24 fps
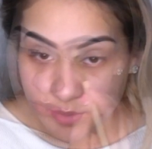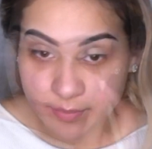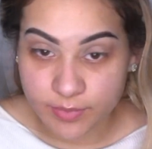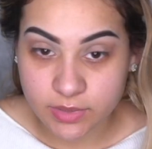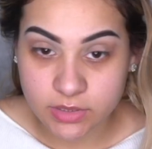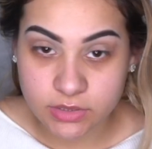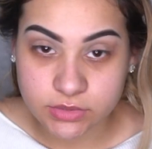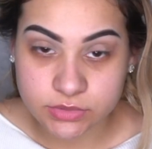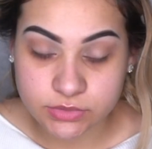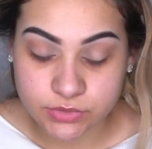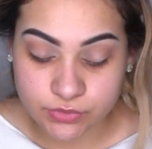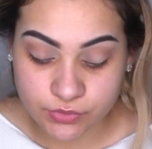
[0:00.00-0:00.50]
What I'm
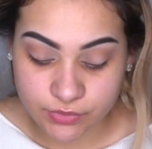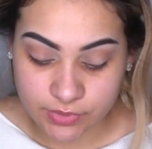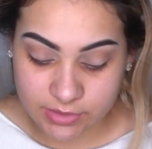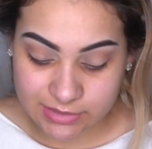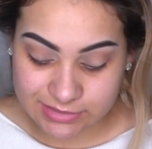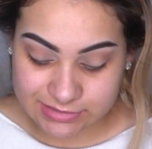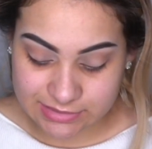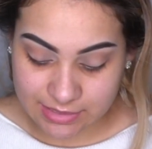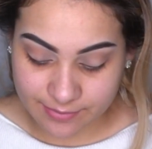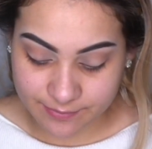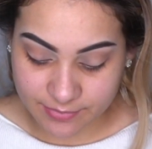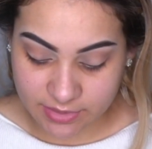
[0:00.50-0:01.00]
going to do
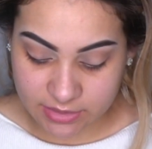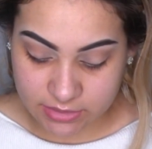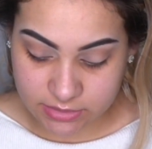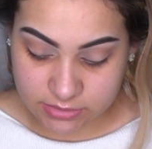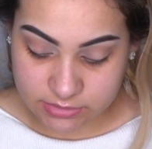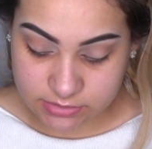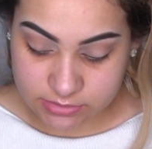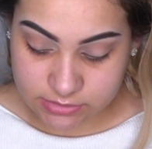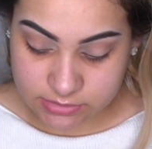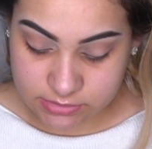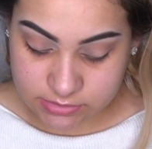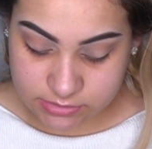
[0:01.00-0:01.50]
is I'm going
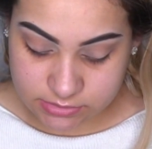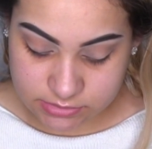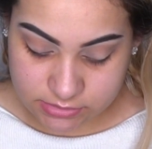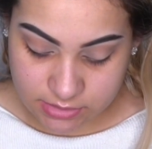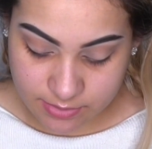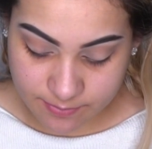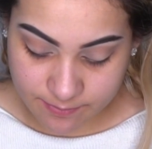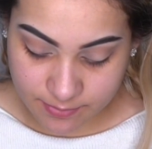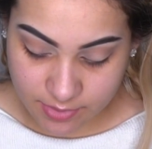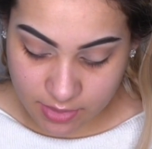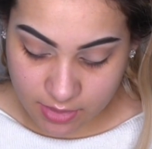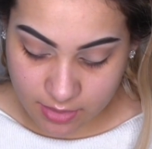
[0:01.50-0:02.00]
to
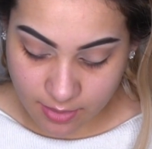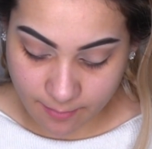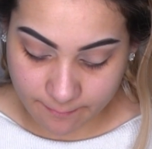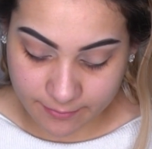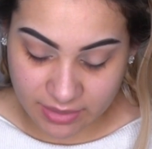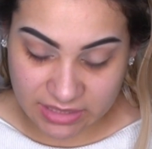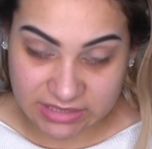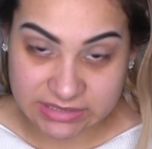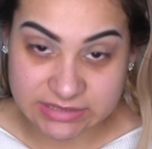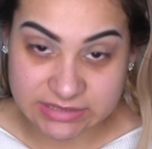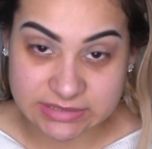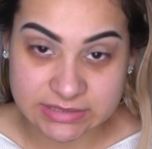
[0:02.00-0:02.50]
dip in
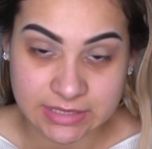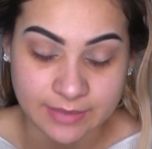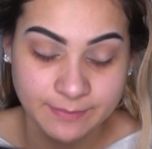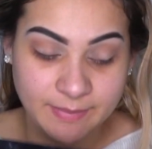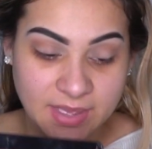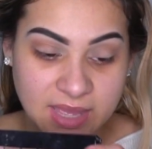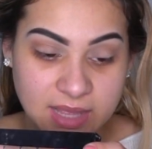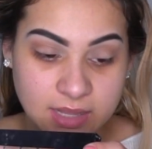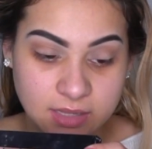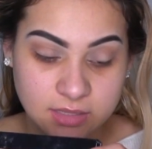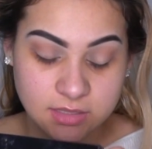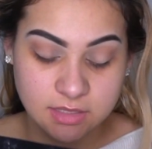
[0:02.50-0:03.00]
my Z
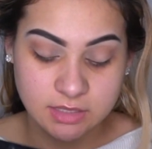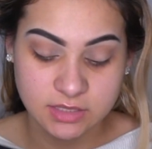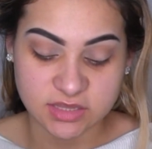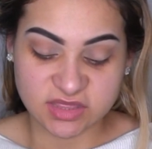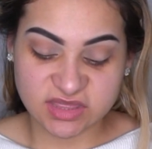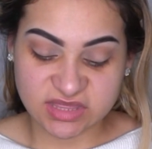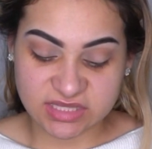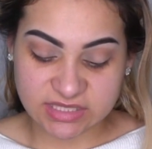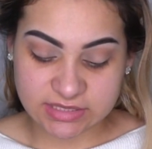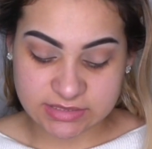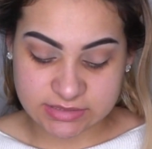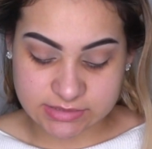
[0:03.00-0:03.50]

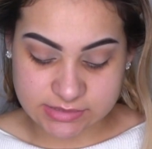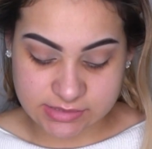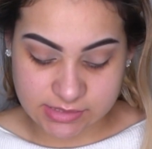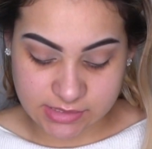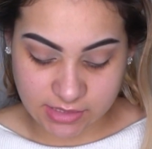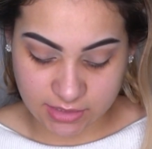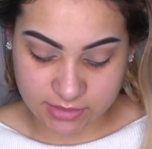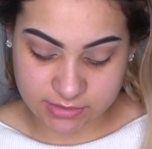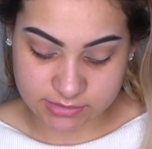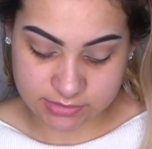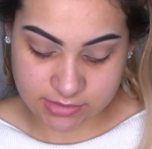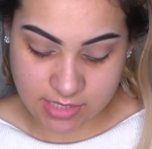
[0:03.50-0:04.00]
palette. This
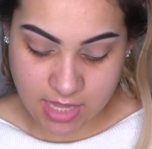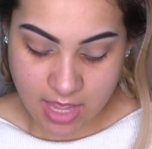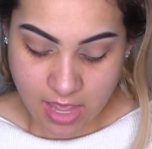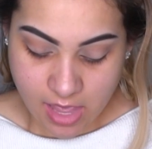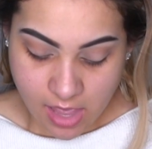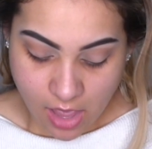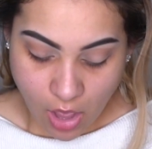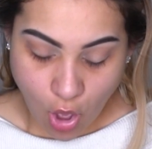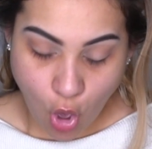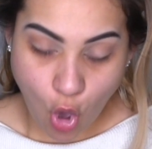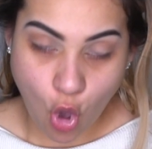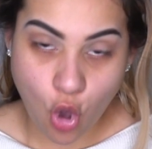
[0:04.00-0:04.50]
is
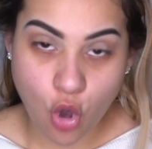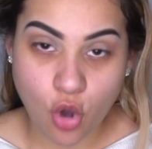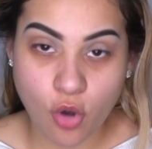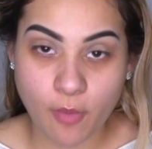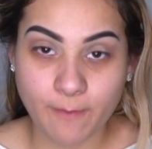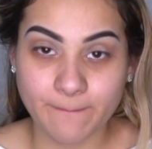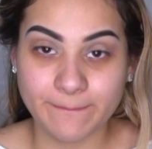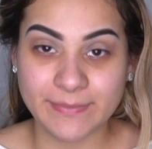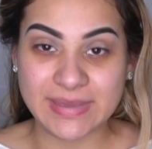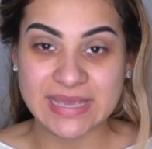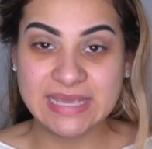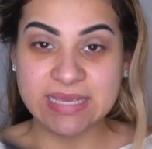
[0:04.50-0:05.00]

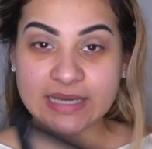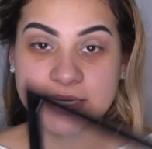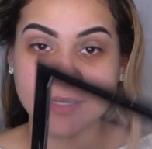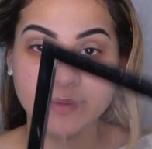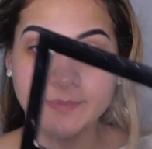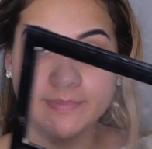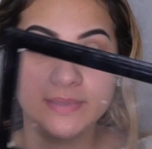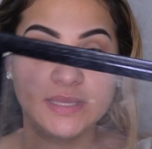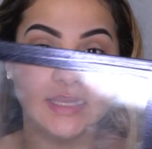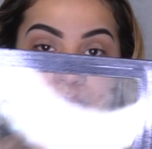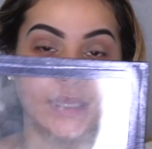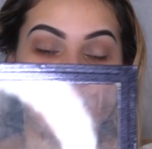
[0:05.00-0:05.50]
all
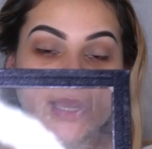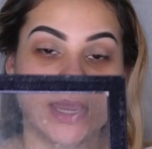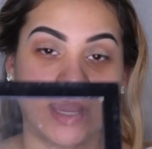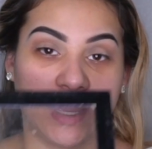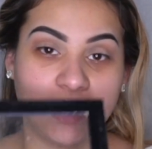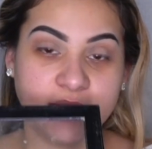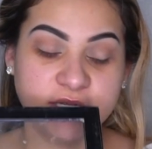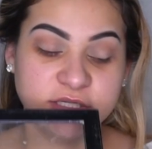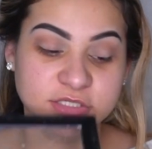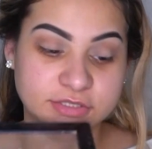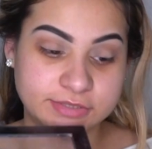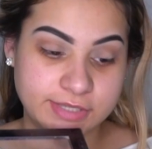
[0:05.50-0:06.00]
MakeupGeek
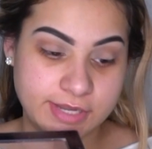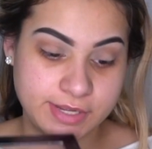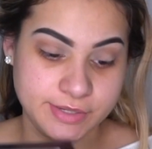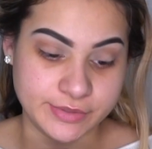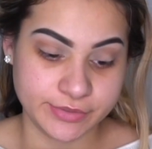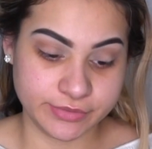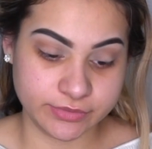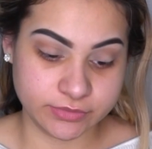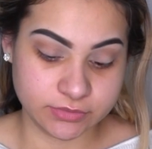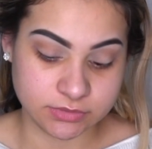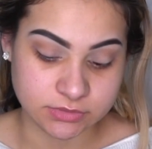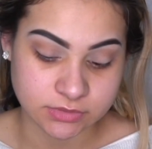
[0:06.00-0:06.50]

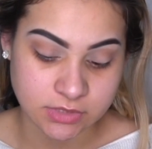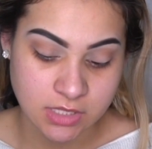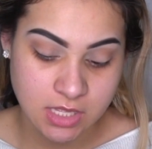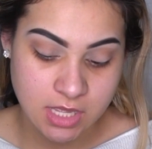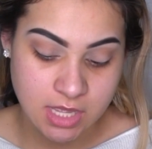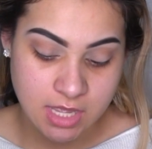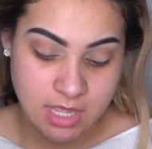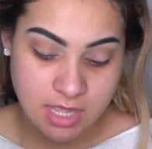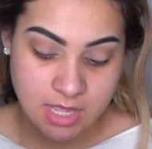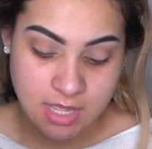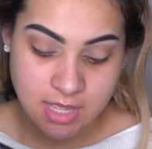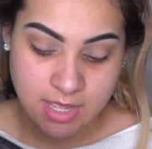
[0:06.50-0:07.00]

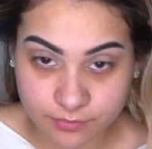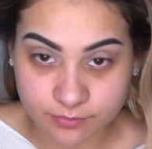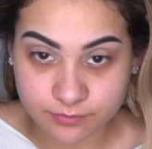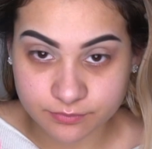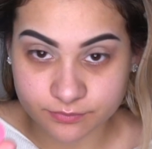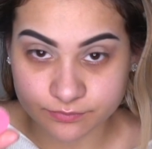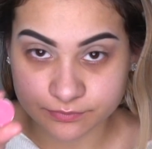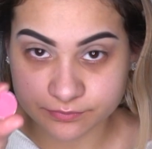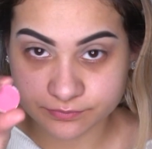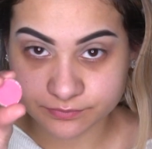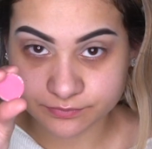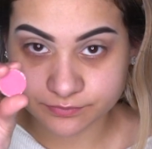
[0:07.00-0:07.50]
eyeshadows.
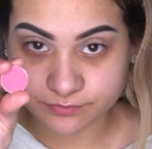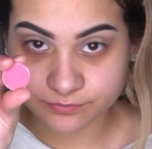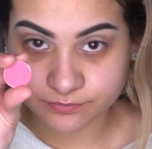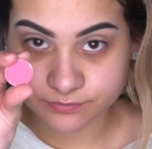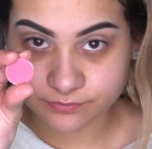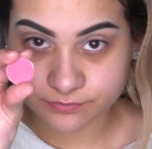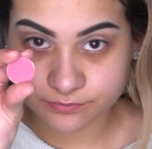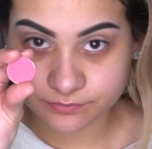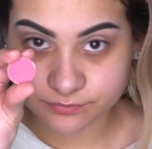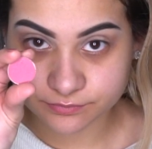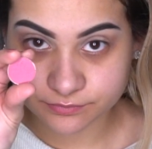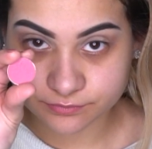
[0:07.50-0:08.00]

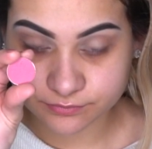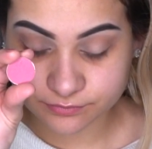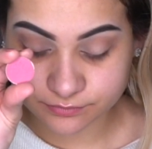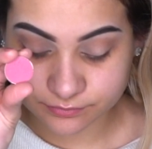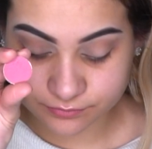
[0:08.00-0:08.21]
Simple